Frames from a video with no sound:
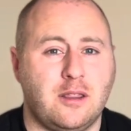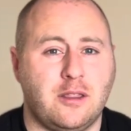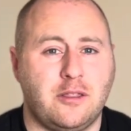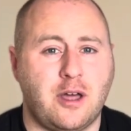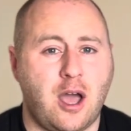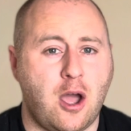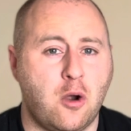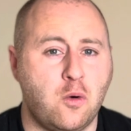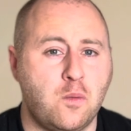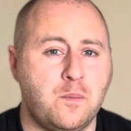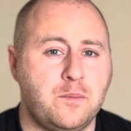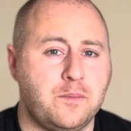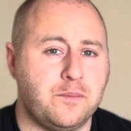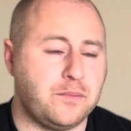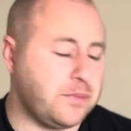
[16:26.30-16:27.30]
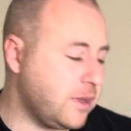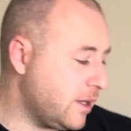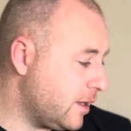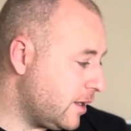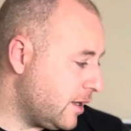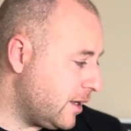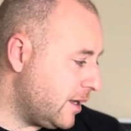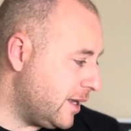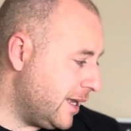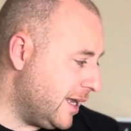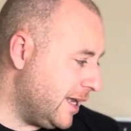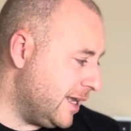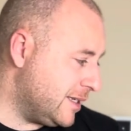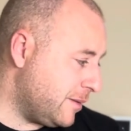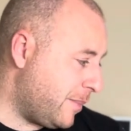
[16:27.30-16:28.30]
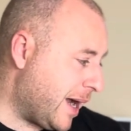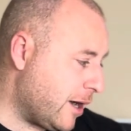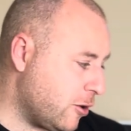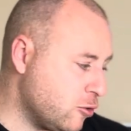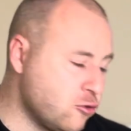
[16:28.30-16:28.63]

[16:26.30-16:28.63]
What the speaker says: the home is about